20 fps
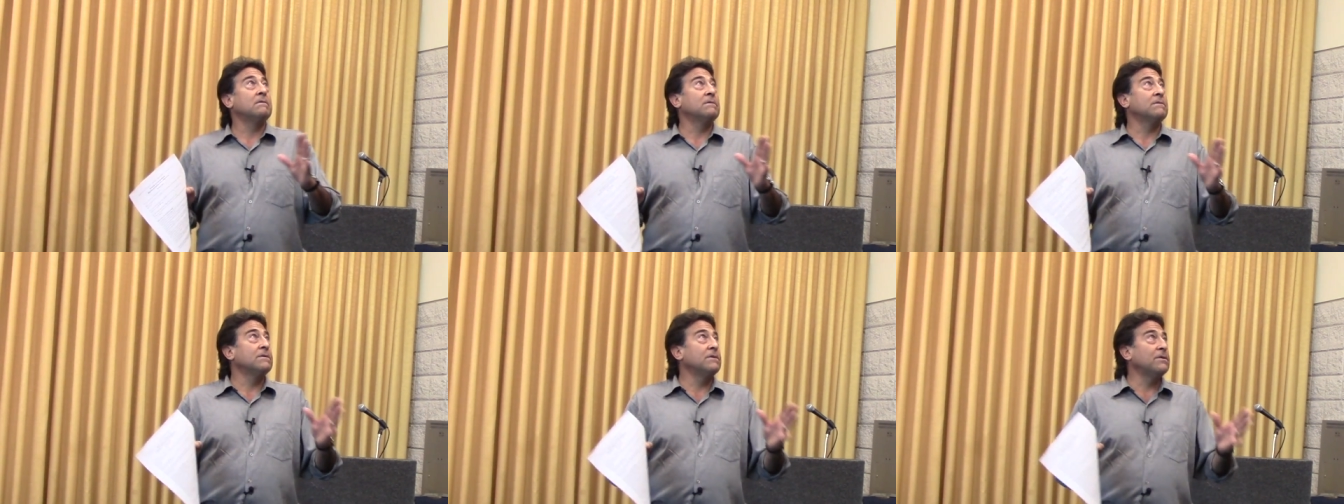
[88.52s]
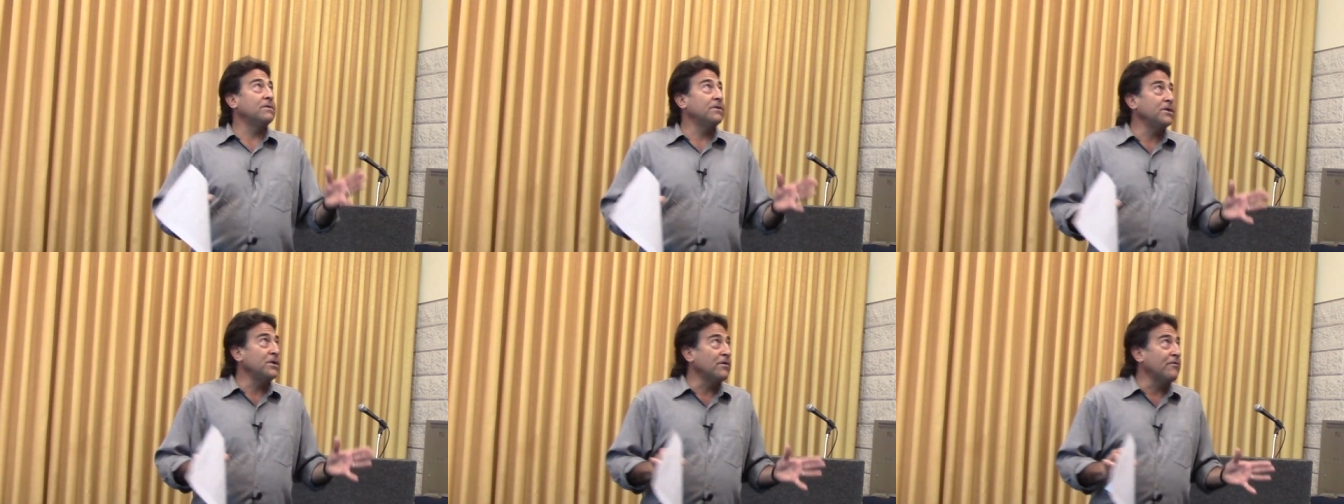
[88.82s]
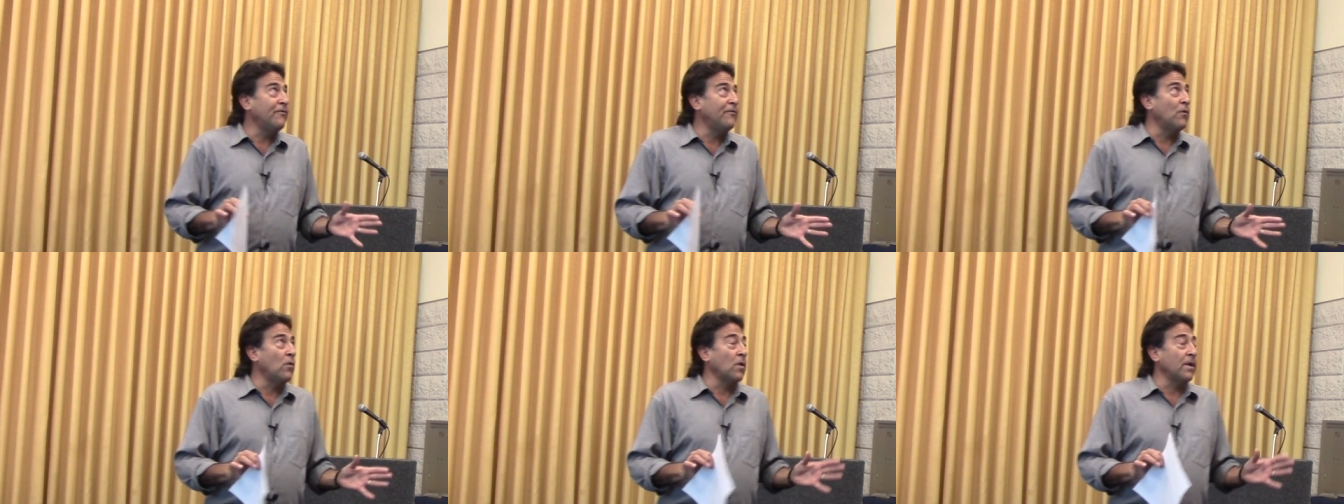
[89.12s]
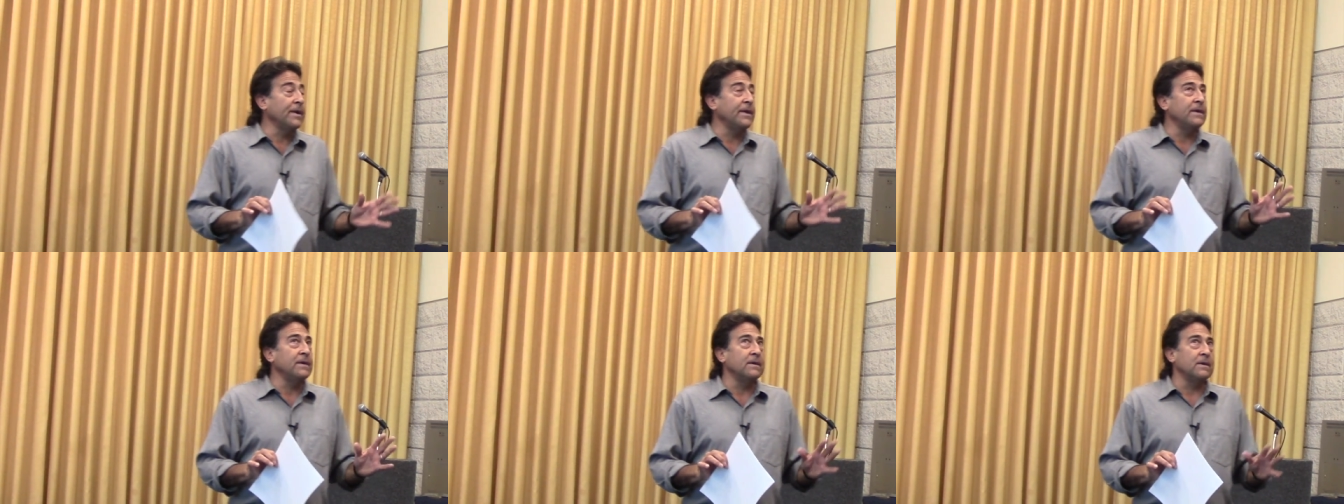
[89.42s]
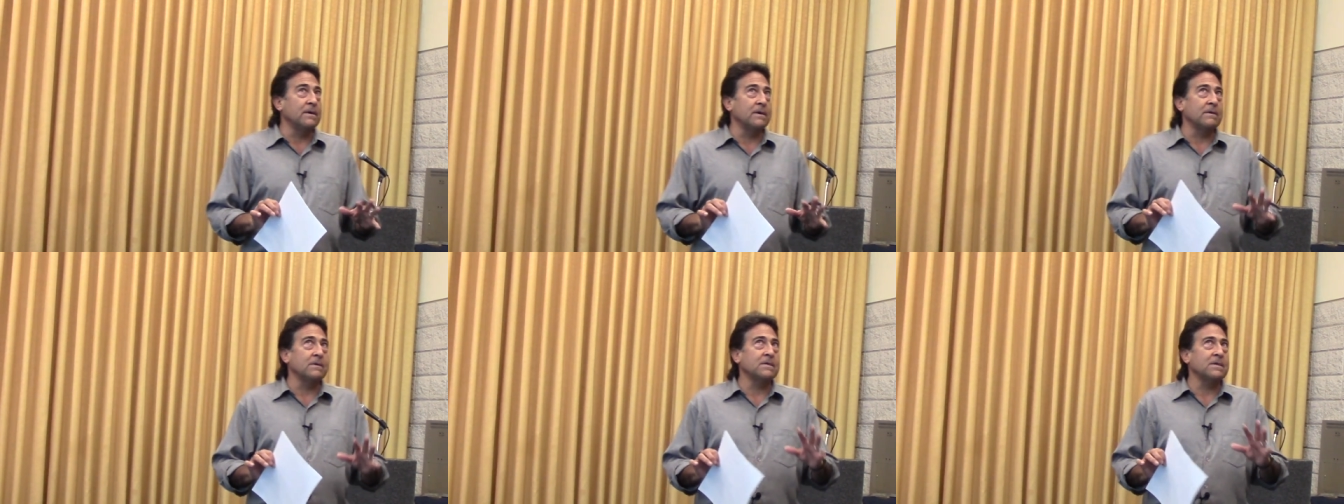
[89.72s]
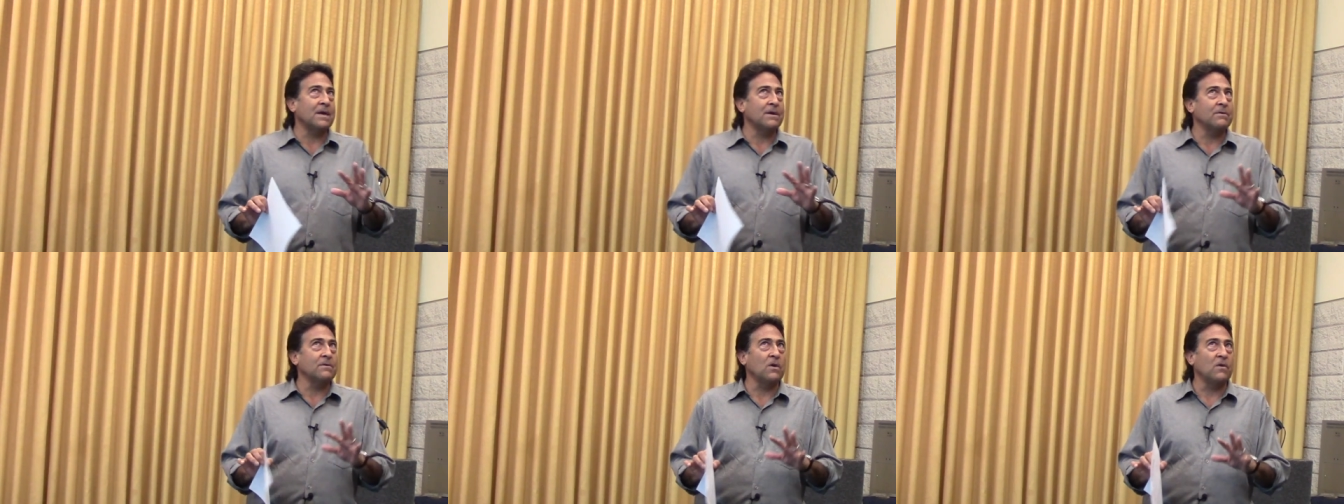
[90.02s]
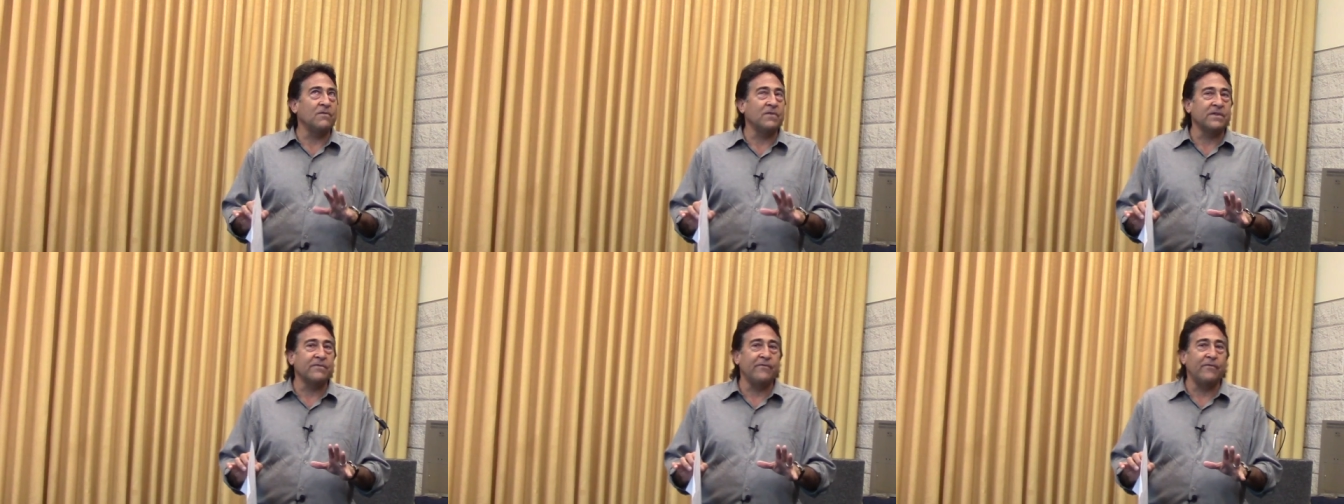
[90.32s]
or 40 years, I don't know
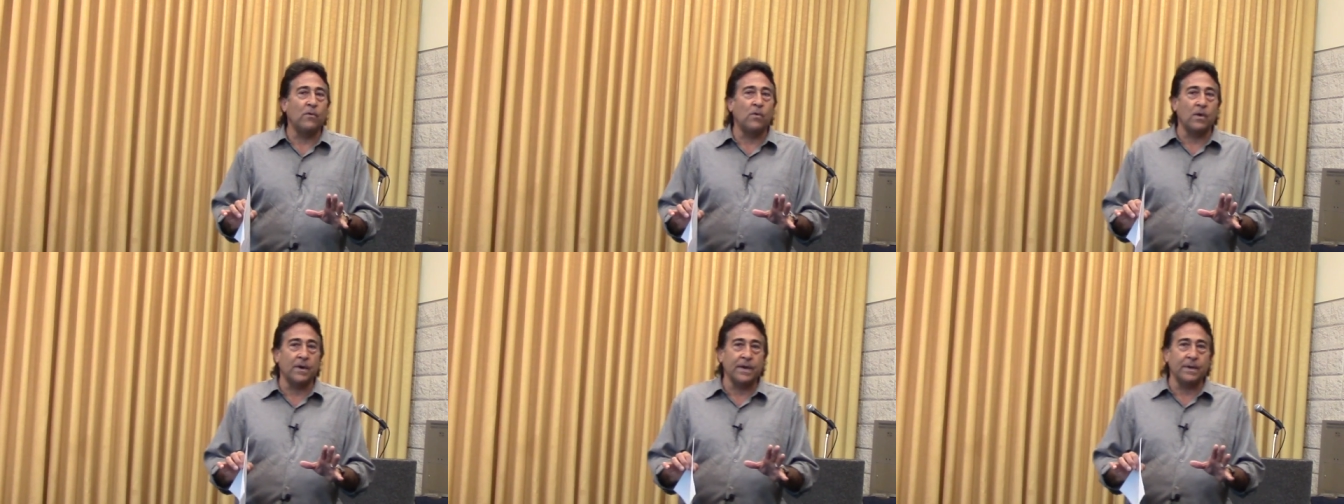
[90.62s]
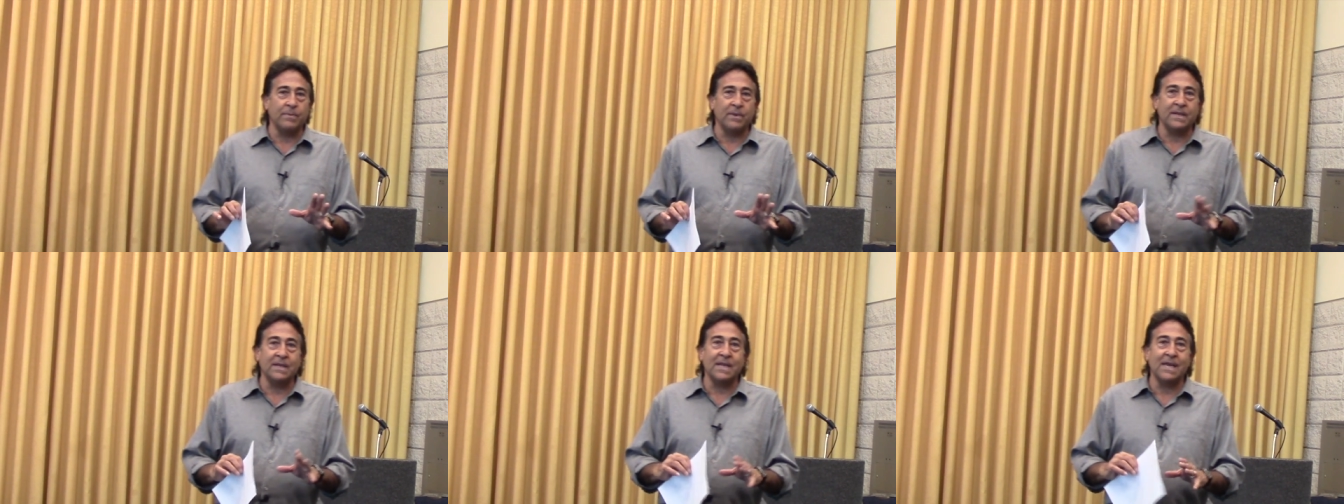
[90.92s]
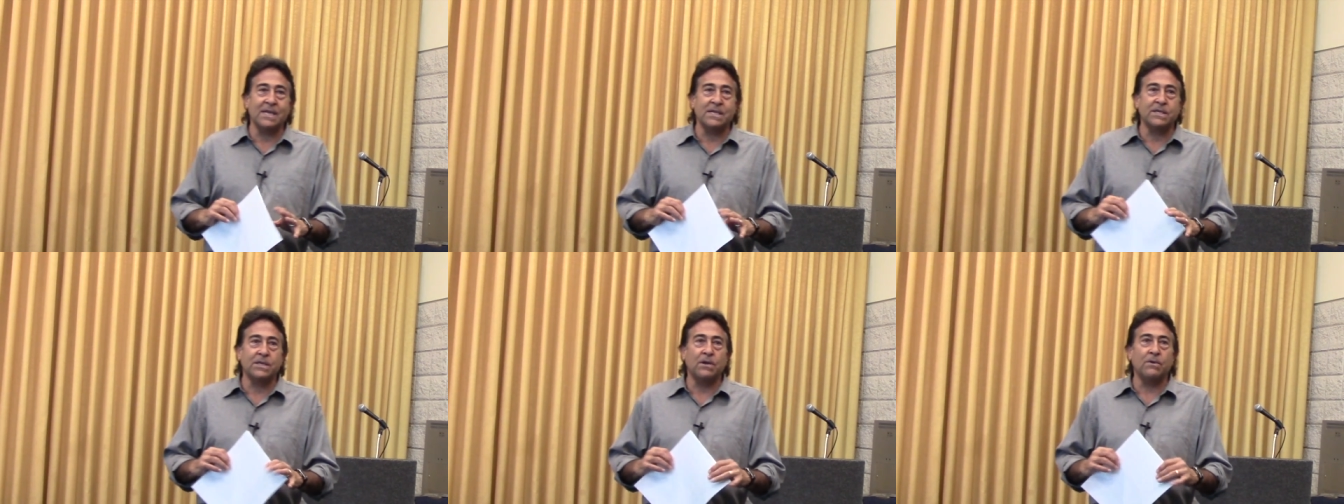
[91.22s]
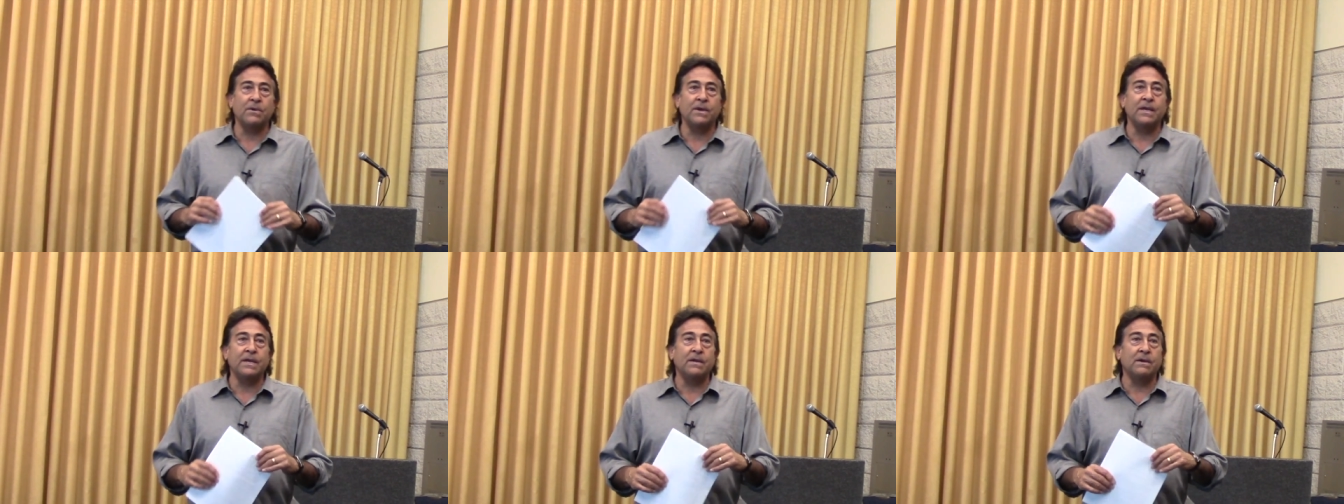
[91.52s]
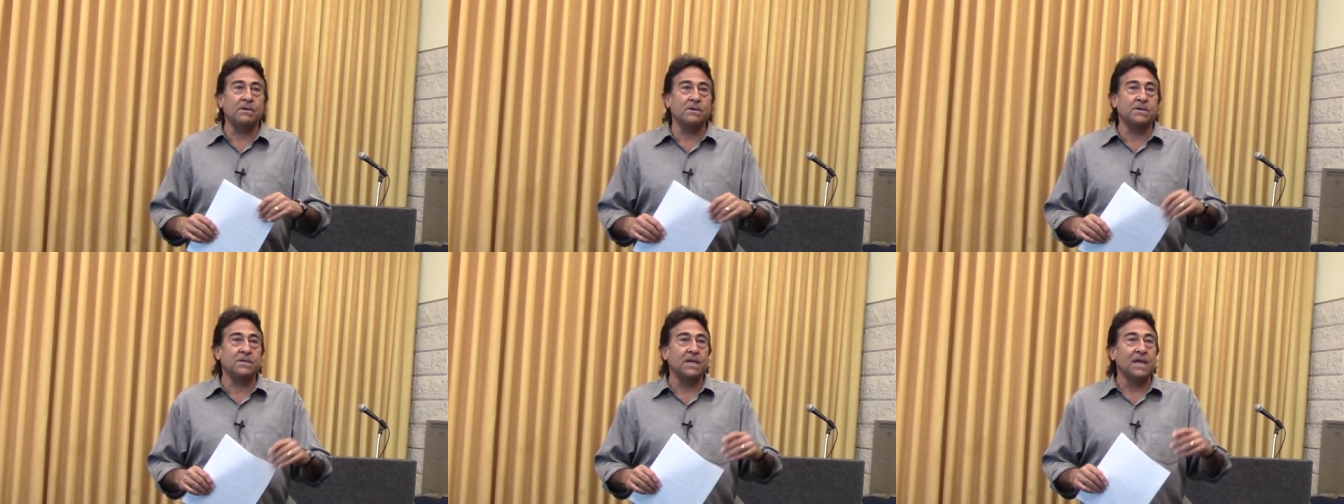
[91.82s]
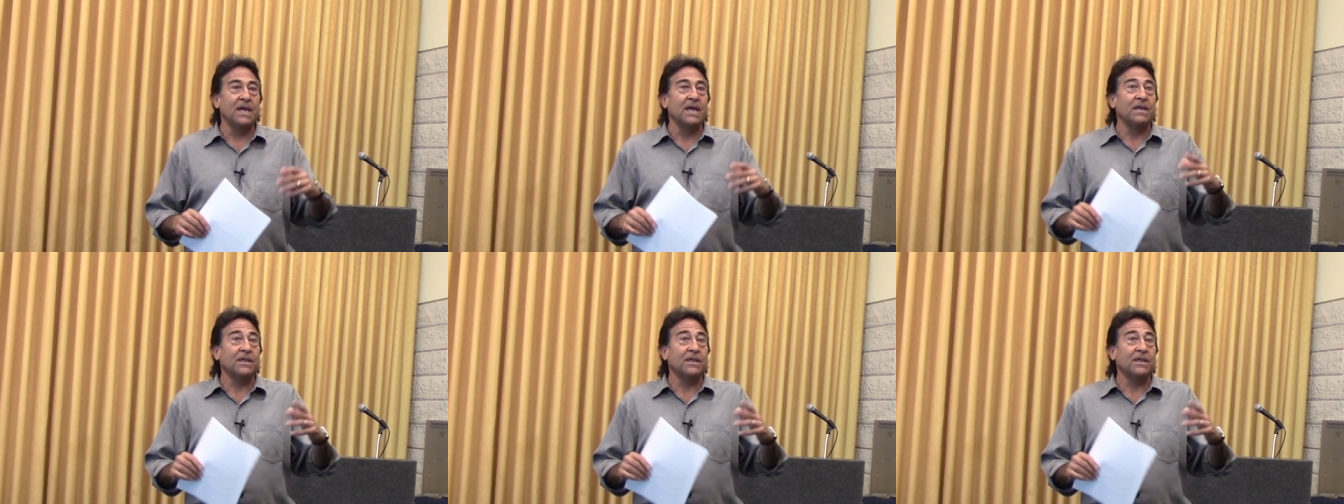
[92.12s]
if it's 40, but in the last 30 years,